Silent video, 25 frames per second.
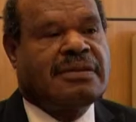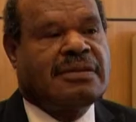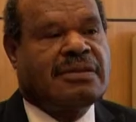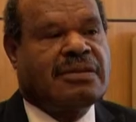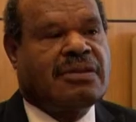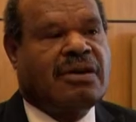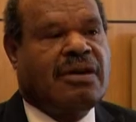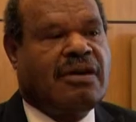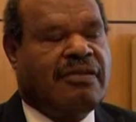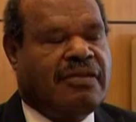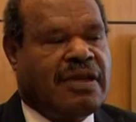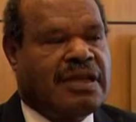
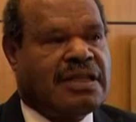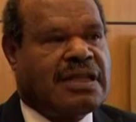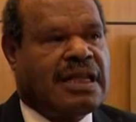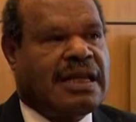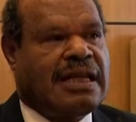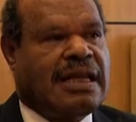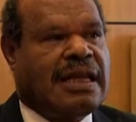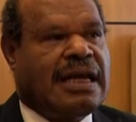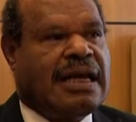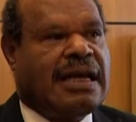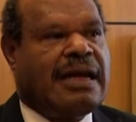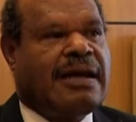So
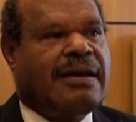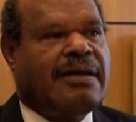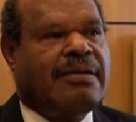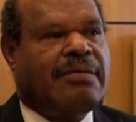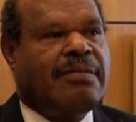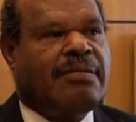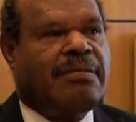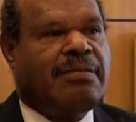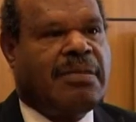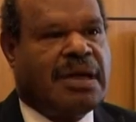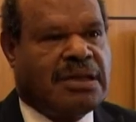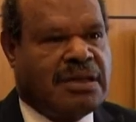obviously, uh,
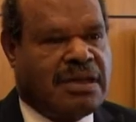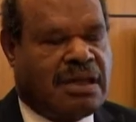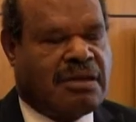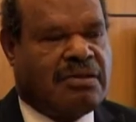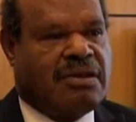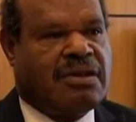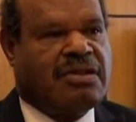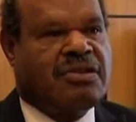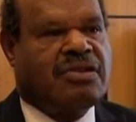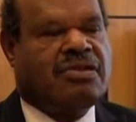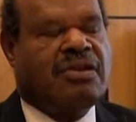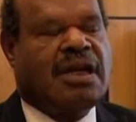
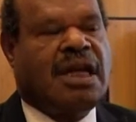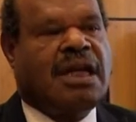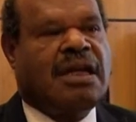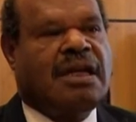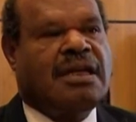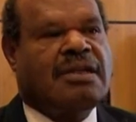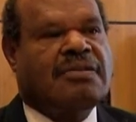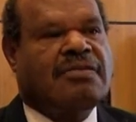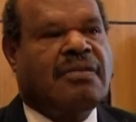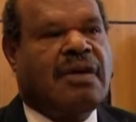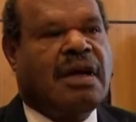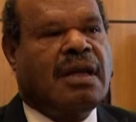budget
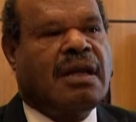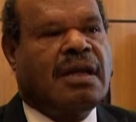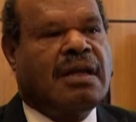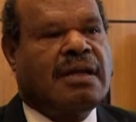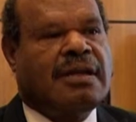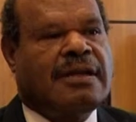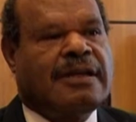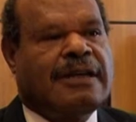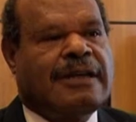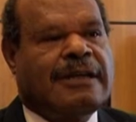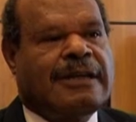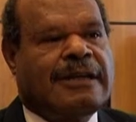constraint is one.
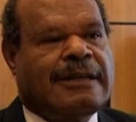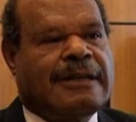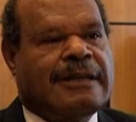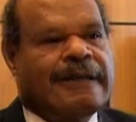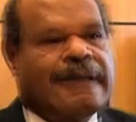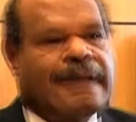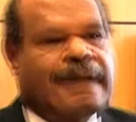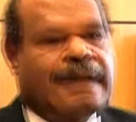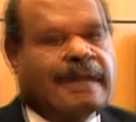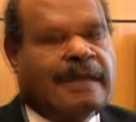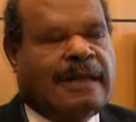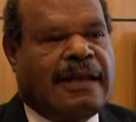
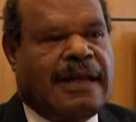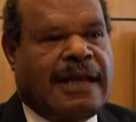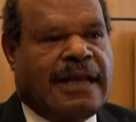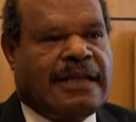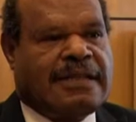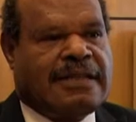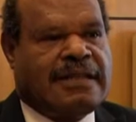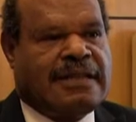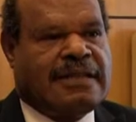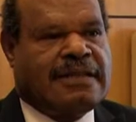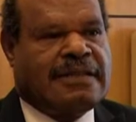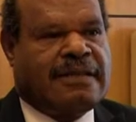Uh, the
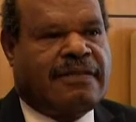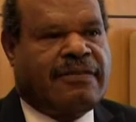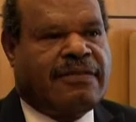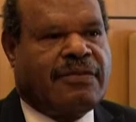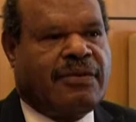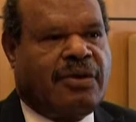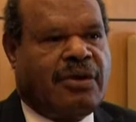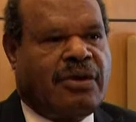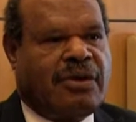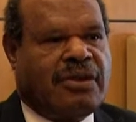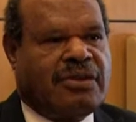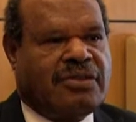next is,
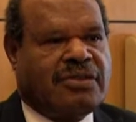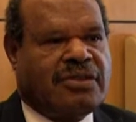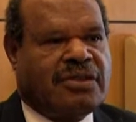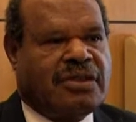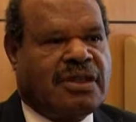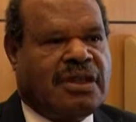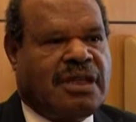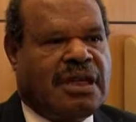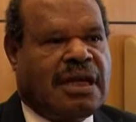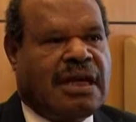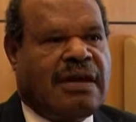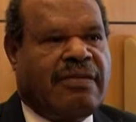of course,
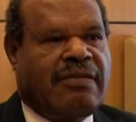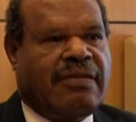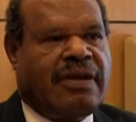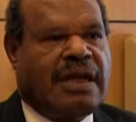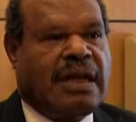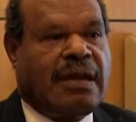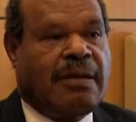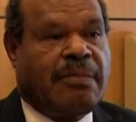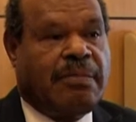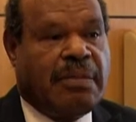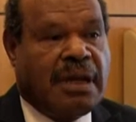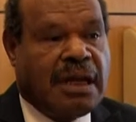the
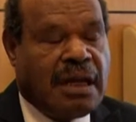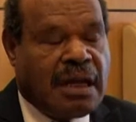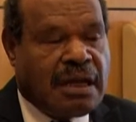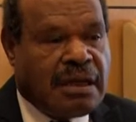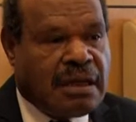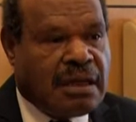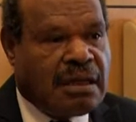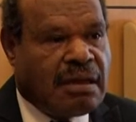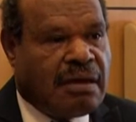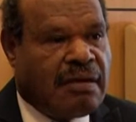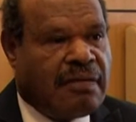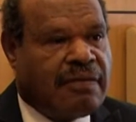
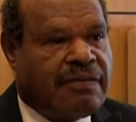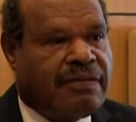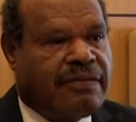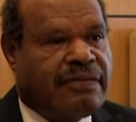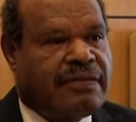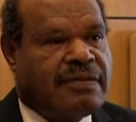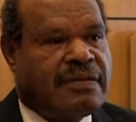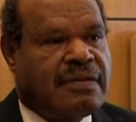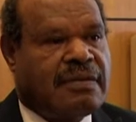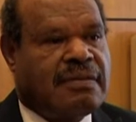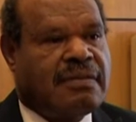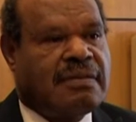availability of
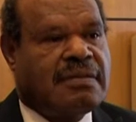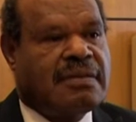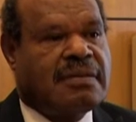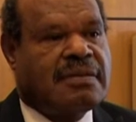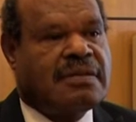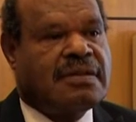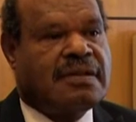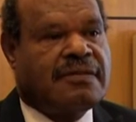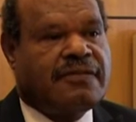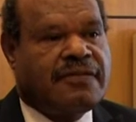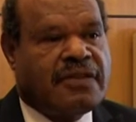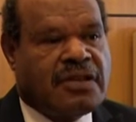
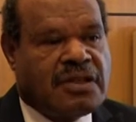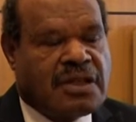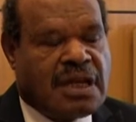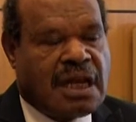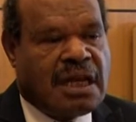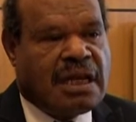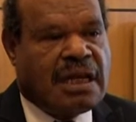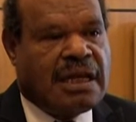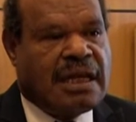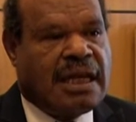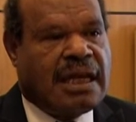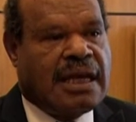
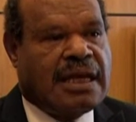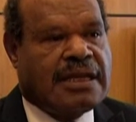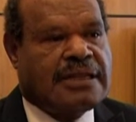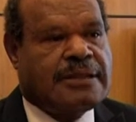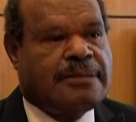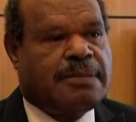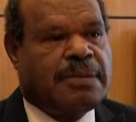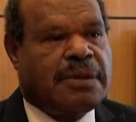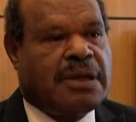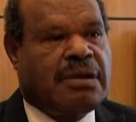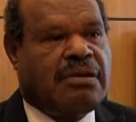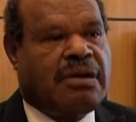sufficiently
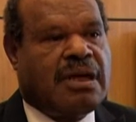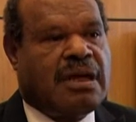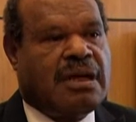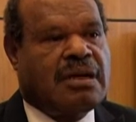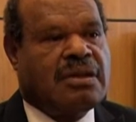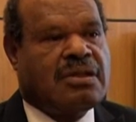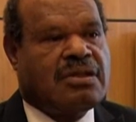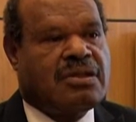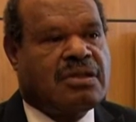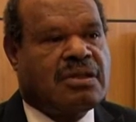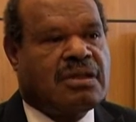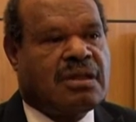
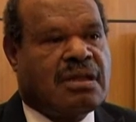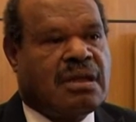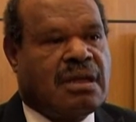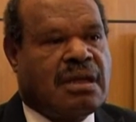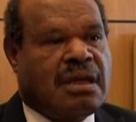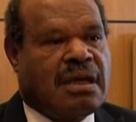experienced